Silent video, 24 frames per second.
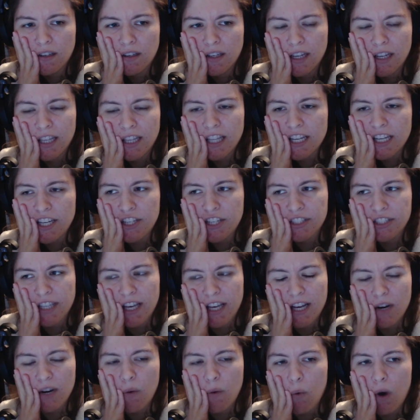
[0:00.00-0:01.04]
And then he just like
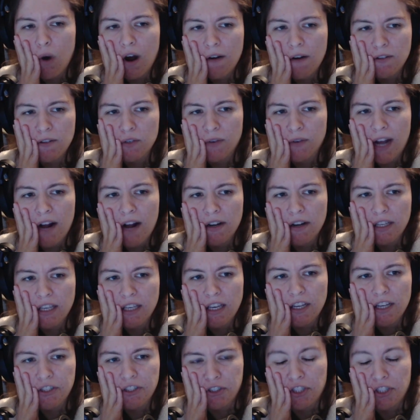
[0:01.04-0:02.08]
kind of walked around
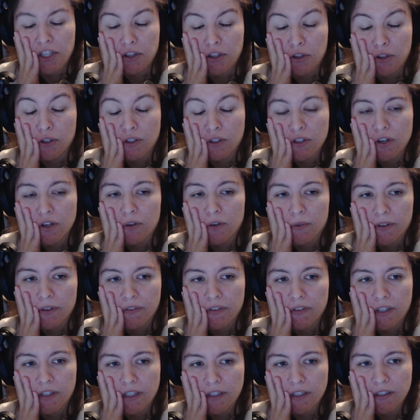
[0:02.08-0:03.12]
occasionally and looked
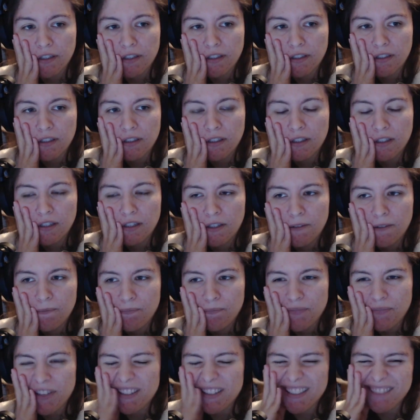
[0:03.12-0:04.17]
horrific.
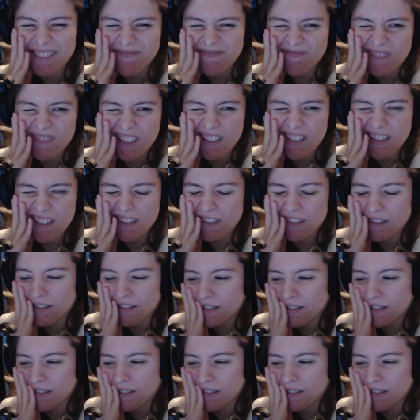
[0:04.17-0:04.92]
And I was like, meh.